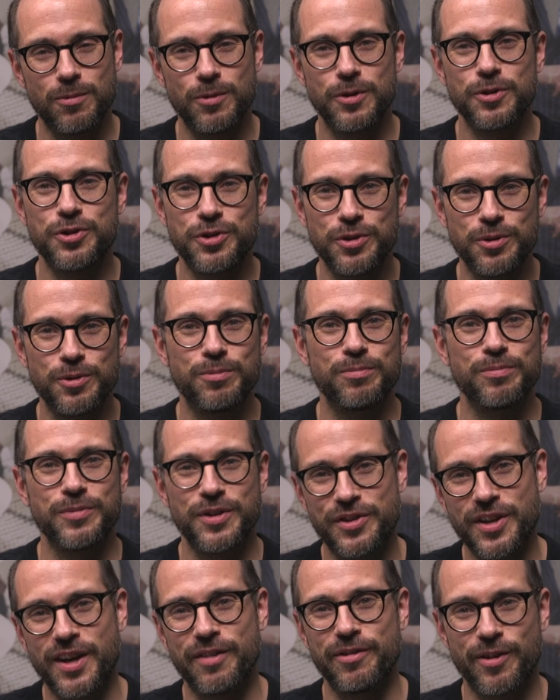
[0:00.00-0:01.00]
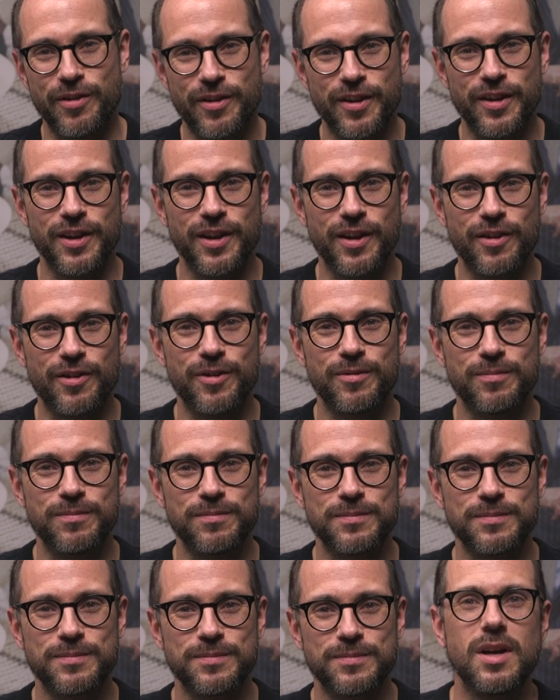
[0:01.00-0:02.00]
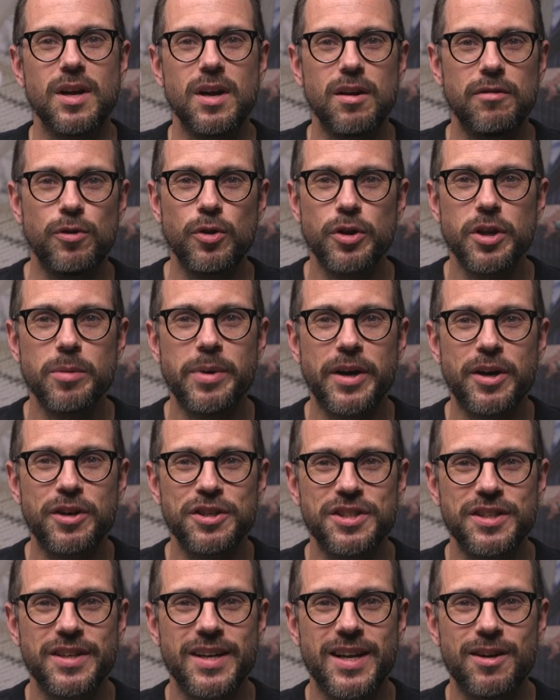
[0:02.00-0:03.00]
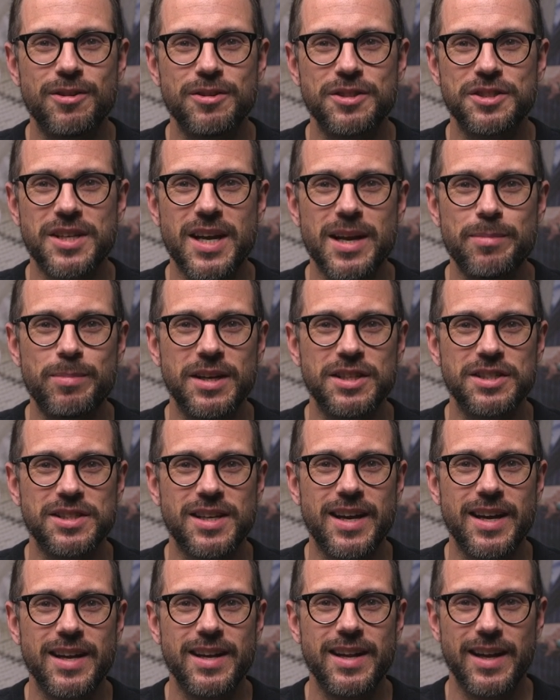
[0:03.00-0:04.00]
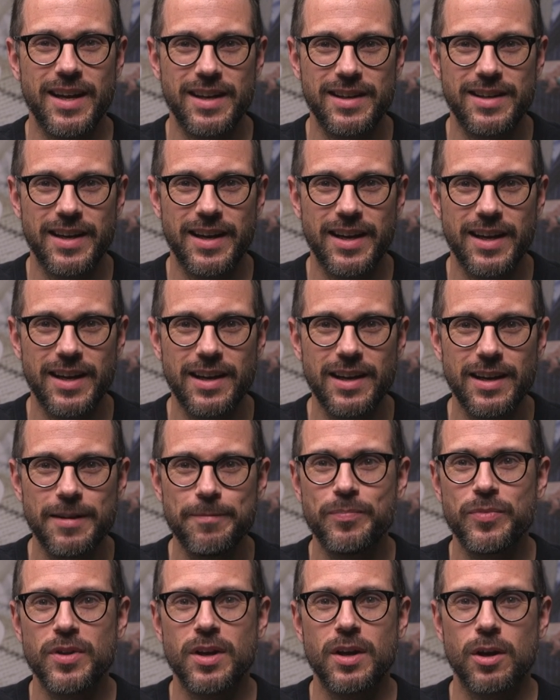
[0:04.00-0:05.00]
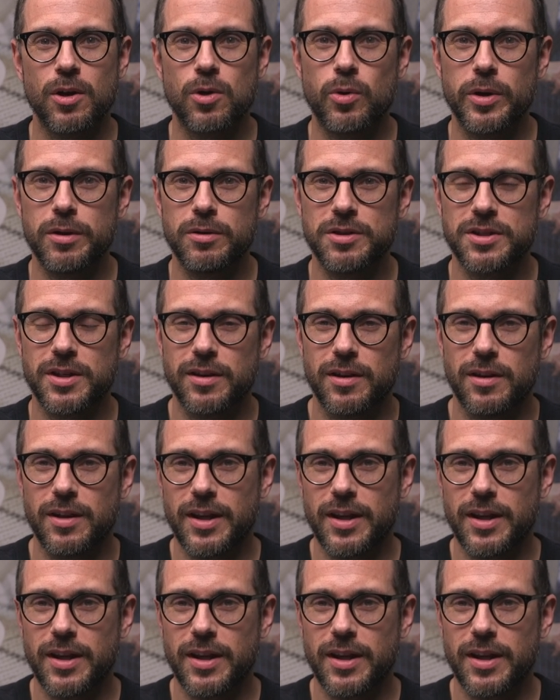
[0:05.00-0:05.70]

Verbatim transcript: one shoe is heavier than the other. Full comparison now, side by side, head to head. Koios on the